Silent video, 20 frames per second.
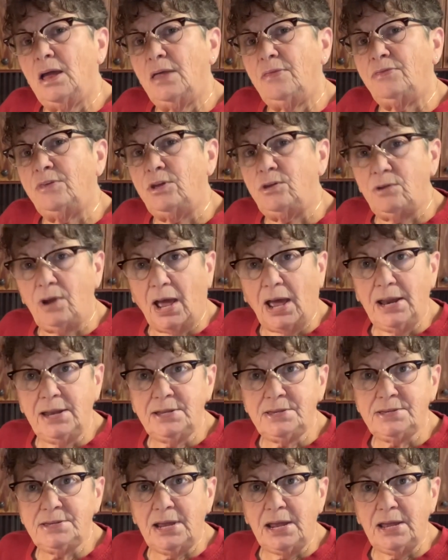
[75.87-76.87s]
the
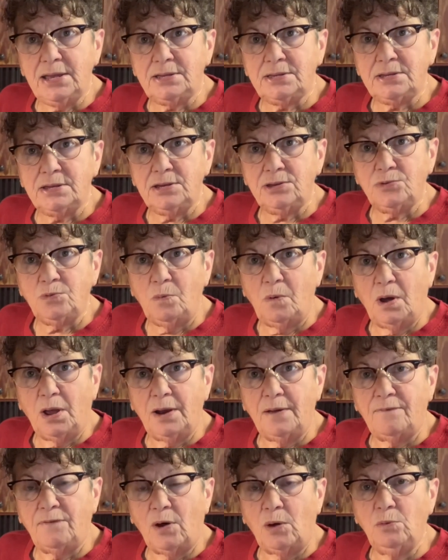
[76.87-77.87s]
United States is one
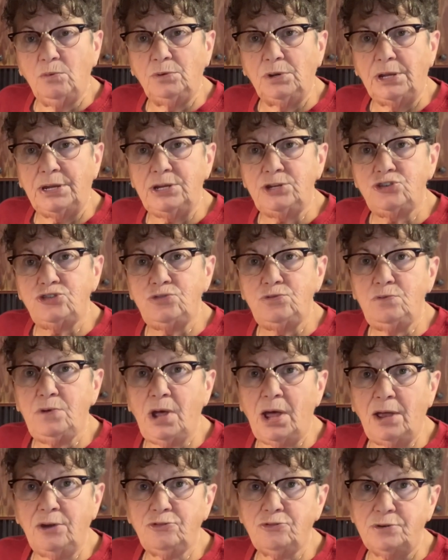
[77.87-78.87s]
of only two
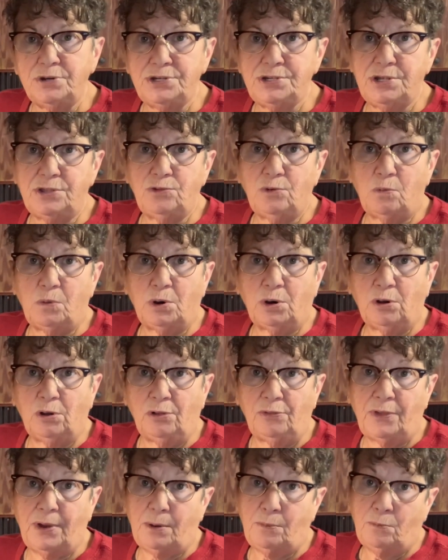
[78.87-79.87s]
countries in the
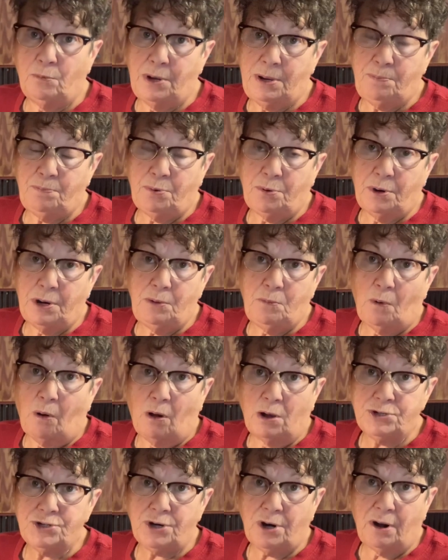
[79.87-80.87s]
world that we
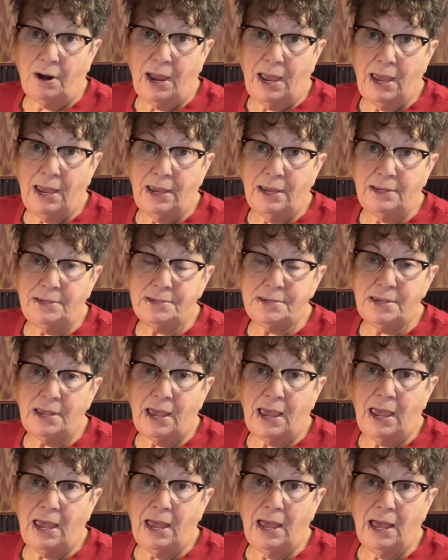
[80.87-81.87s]
pre-wash our eggs
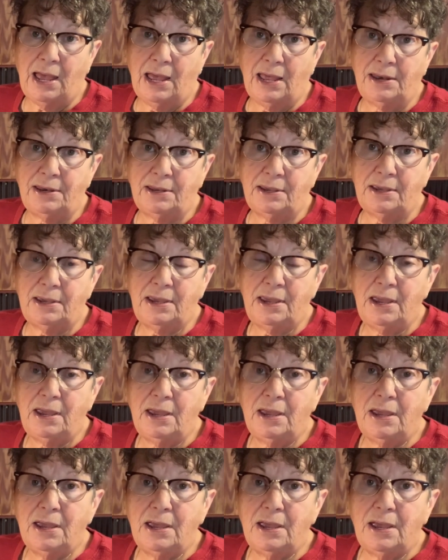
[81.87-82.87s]
and
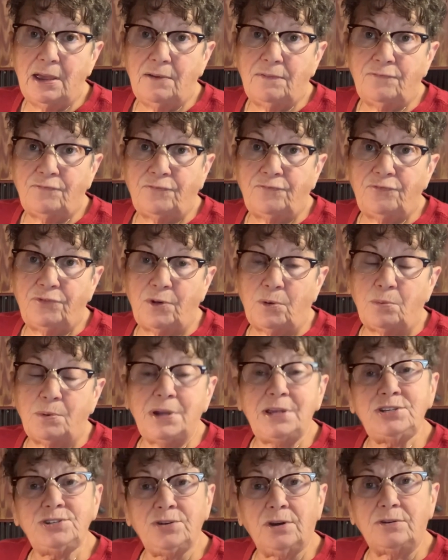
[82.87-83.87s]
the
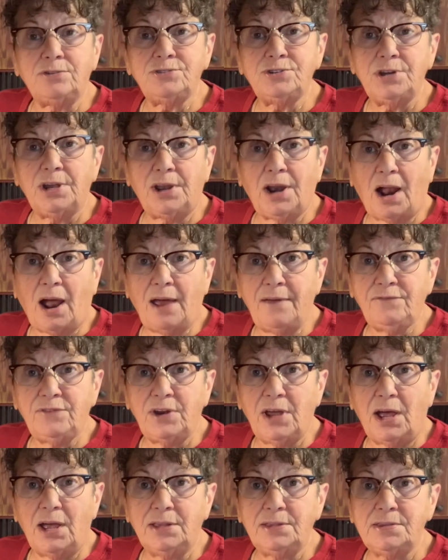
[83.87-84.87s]
research that I've
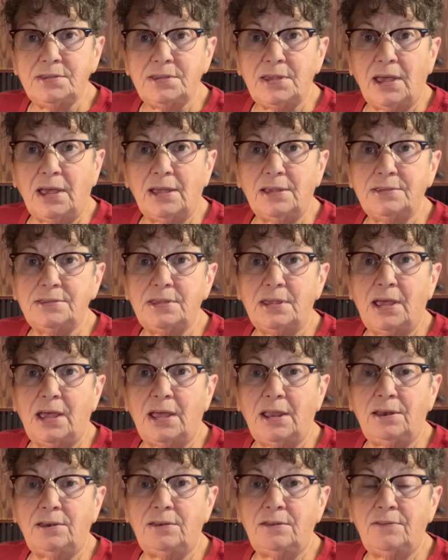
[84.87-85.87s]
done says
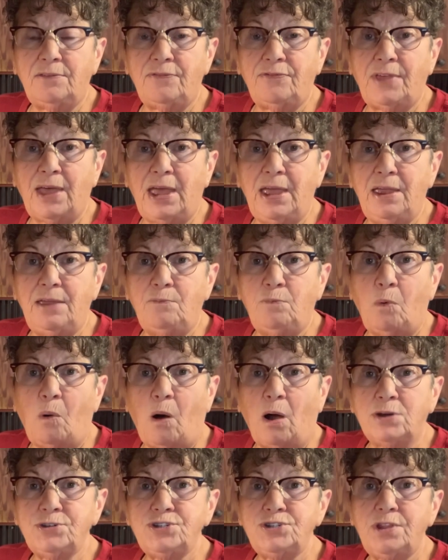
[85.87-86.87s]
that they
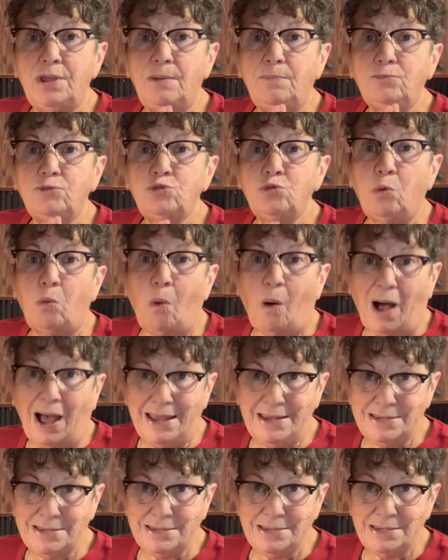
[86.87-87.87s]
wash them
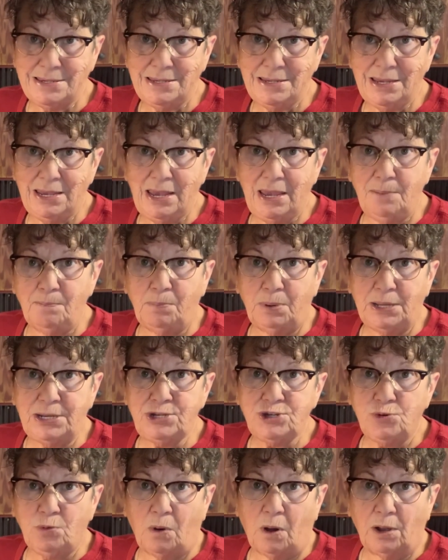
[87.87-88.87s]
twice in
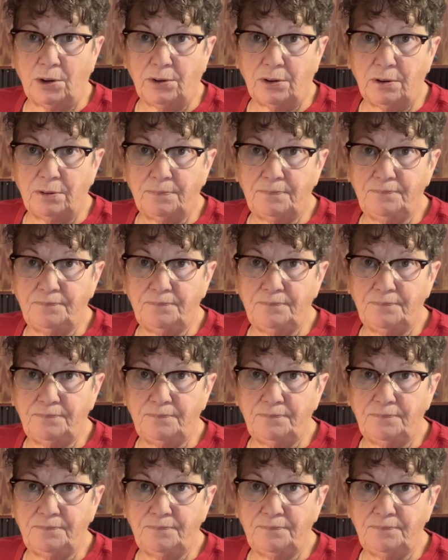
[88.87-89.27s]
bleach water.